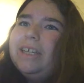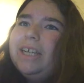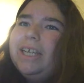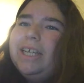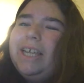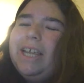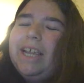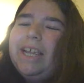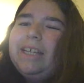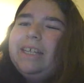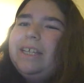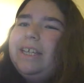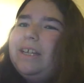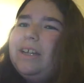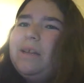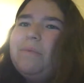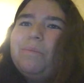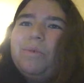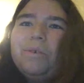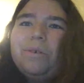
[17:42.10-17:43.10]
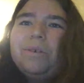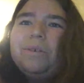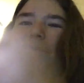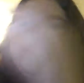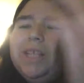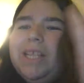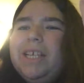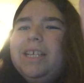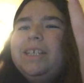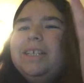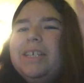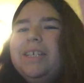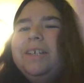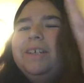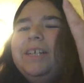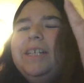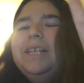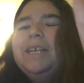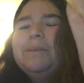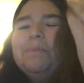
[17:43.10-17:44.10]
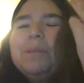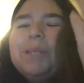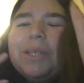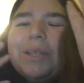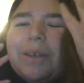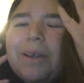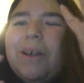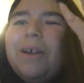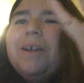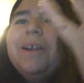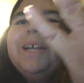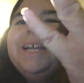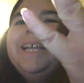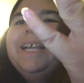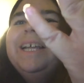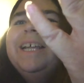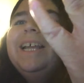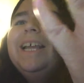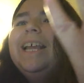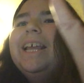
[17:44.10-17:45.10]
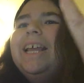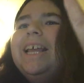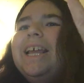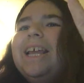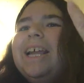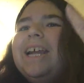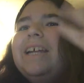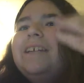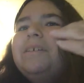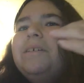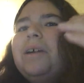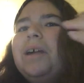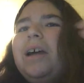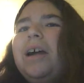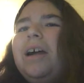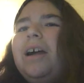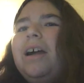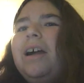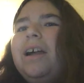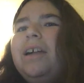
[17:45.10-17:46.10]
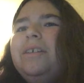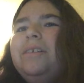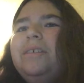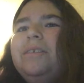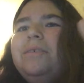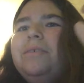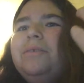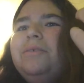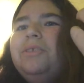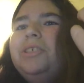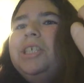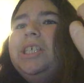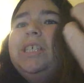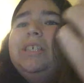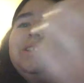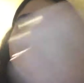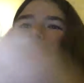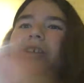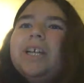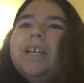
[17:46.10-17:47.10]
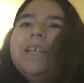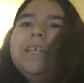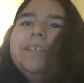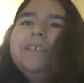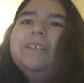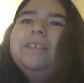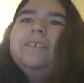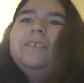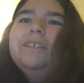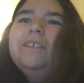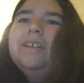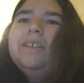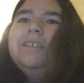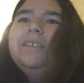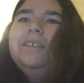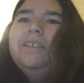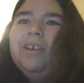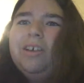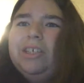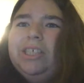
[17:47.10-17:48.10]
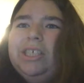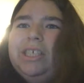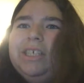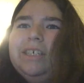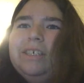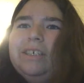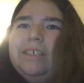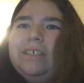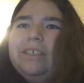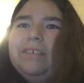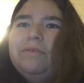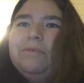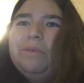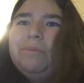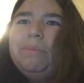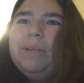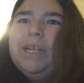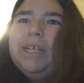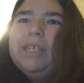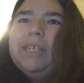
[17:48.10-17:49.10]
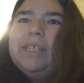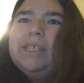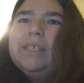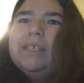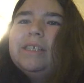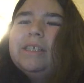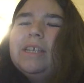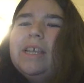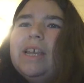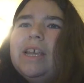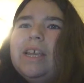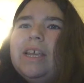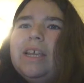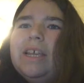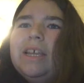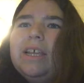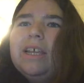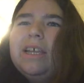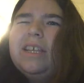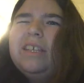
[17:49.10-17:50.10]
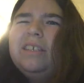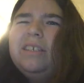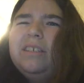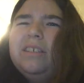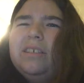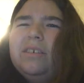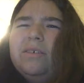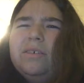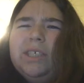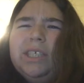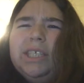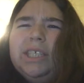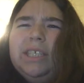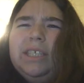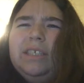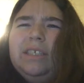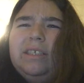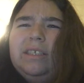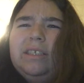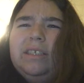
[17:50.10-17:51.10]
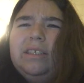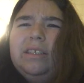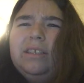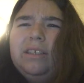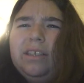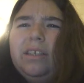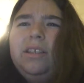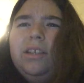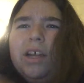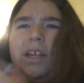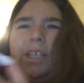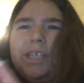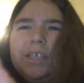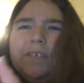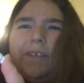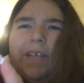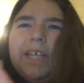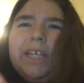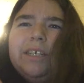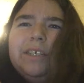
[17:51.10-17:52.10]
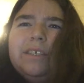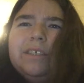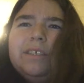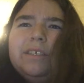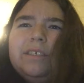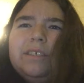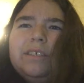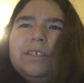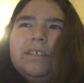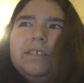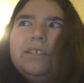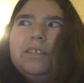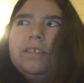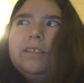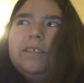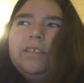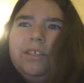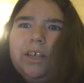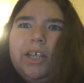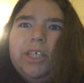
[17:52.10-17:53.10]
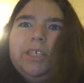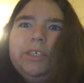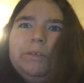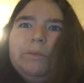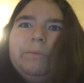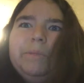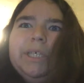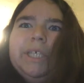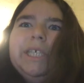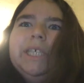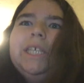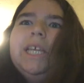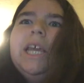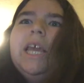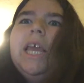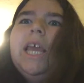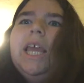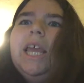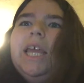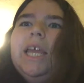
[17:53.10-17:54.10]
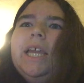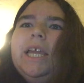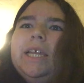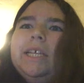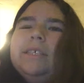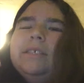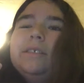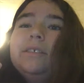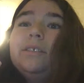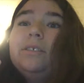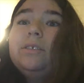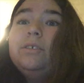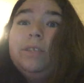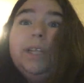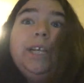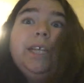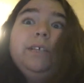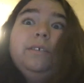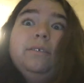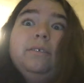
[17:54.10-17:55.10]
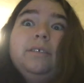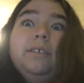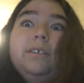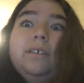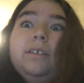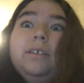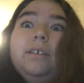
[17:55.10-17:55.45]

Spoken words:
I can't get on board with this Cinderella. I'm sorry. I know she's trying. Danya Ramirez? Or is it Danya, right? Danya Ramirez is trying